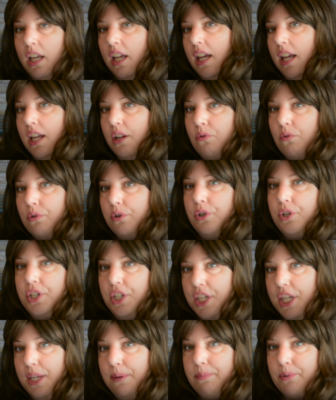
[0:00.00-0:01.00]
in order to
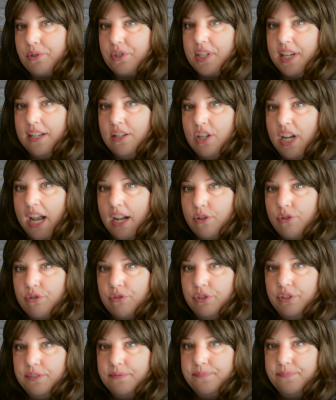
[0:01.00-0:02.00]
keep your skin
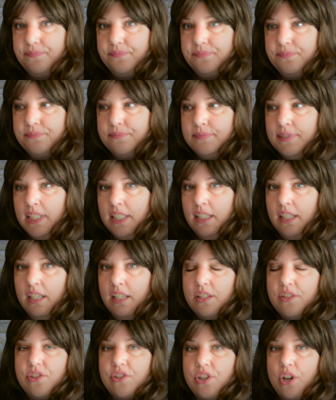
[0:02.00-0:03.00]
natural.
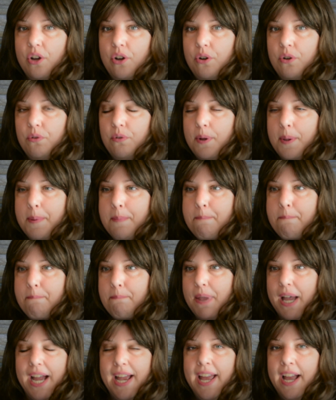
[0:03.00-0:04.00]
So
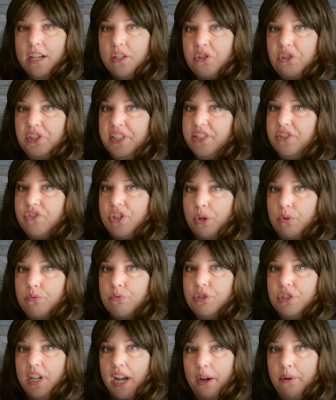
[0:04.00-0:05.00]
I actually don't
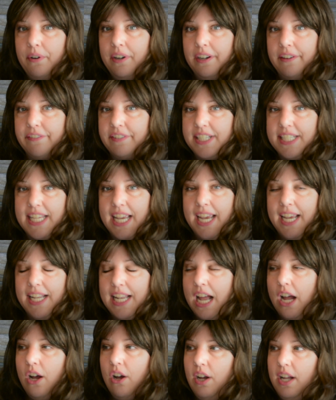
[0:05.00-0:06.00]
shower every day.
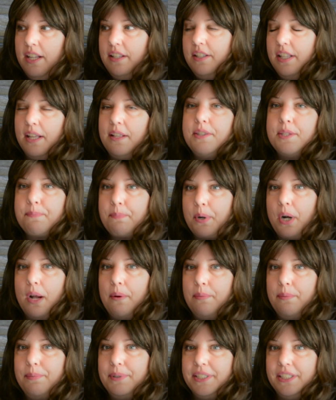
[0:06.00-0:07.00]
Now, it's
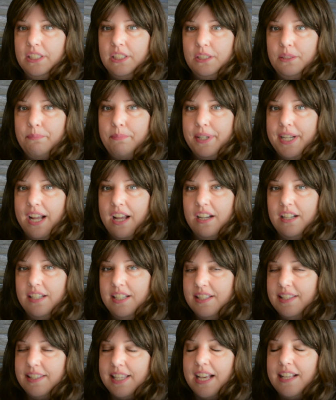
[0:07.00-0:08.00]
probably a little bit out of
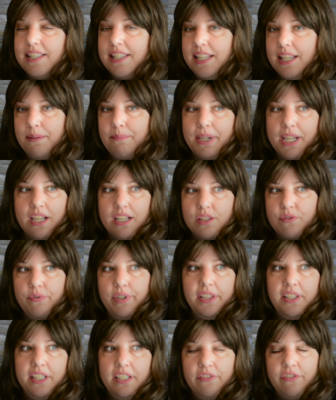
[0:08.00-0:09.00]
necessity because we
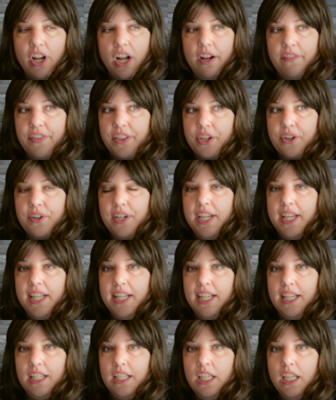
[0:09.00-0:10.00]
live off the grid
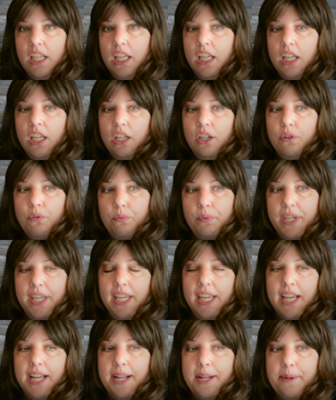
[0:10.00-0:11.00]
and
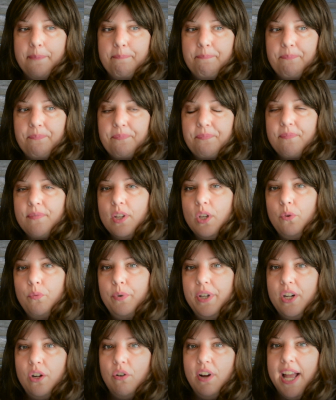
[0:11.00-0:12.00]
we
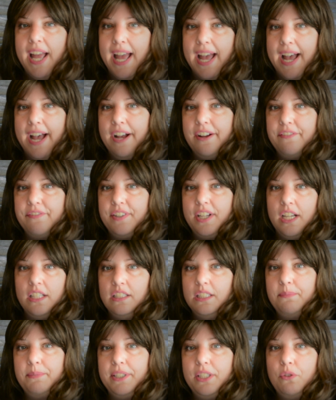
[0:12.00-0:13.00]
don't have
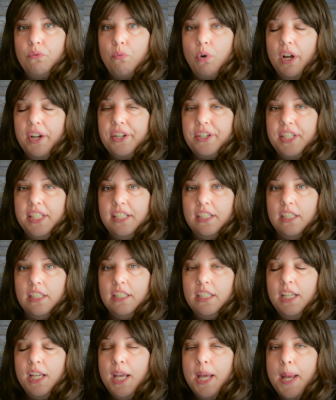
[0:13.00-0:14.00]
unlimited water here.
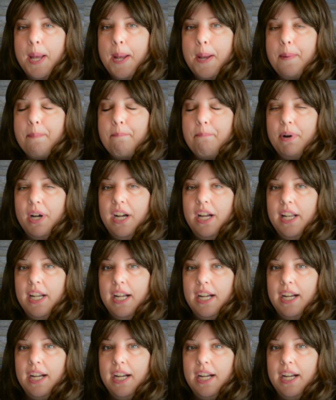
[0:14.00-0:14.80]
But